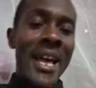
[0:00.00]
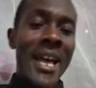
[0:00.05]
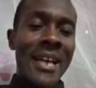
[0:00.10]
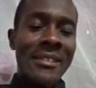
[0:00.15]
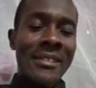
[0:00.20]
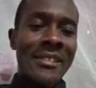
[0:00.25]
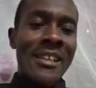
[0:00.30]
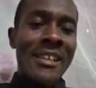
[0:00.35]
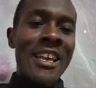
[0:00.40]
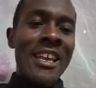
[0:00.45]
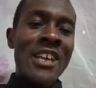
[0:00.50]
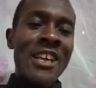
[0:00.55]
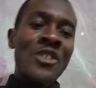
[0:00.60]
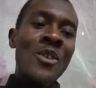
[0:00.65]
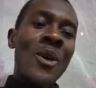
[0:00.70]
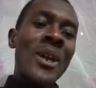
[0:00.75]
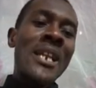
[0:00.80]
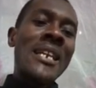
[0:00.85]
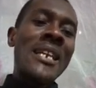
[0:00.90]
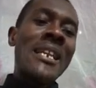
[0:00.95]
Now,
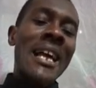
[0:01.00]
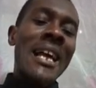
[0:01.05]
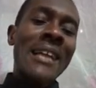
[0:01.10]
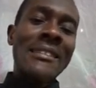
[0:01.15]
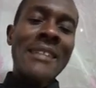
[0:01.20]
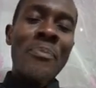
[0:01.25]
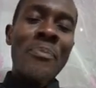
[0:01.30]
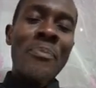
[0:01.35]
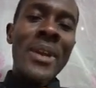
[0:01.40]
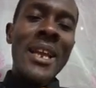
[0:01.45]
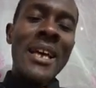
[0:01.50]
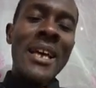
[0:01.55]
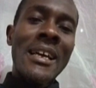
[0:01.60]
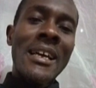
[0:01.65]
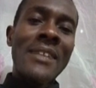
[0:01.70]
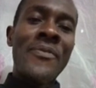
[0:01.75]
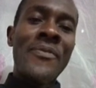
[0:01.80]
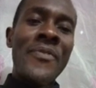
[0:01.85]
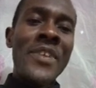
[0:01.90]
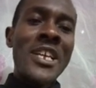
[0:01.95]
butterfly has what
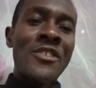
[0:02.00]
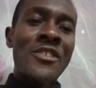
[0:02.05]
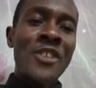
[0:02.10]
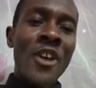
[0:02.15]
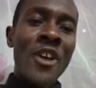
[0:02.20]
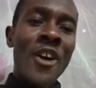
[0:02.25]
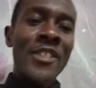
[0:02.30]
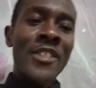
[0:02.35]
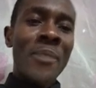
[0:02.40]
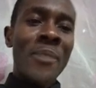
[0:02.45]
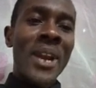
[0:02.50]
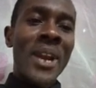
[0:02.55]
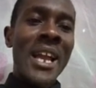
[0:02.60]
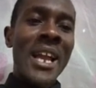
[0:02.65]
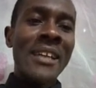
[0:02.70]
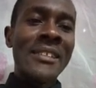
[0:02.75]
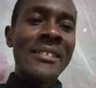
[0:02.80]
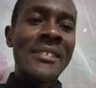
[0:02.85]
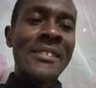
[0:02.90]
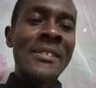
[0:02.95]
is known as
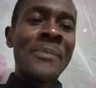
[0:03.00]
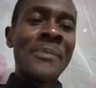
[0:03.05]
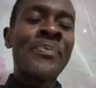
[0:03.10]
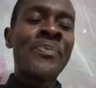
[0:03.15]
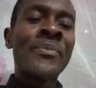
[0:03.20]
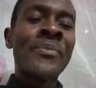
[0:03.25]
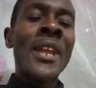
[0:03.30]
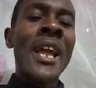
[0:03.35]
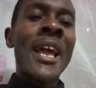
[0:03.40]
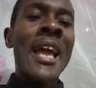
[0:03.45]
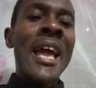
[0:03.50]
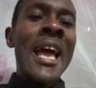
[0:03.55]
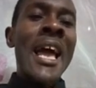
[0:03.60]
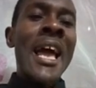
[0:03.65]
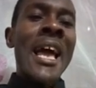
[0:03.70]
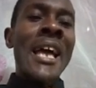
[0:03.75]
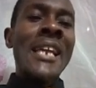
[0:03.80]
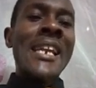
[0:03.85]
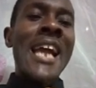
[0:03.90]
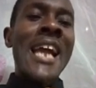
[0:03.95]
complete
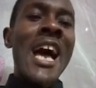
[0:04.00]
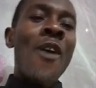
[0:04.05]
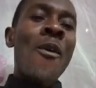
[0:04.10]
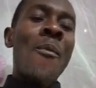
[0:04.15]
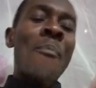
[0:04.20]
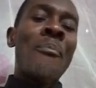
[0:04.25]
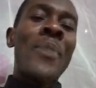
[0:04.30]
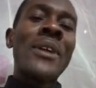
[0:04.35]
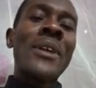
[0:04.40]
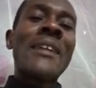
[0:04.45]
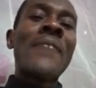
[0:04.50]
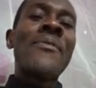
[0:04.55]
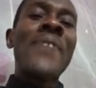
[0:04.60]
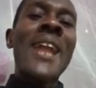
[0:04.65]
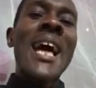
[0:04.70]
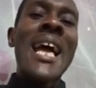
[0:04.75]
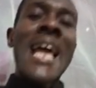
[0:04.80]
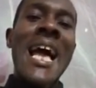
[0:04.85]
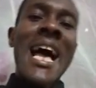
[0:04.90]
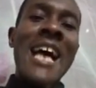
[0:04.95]

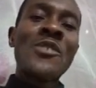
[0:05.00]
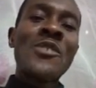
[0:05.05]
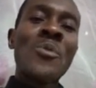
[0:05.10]
metamorphosis.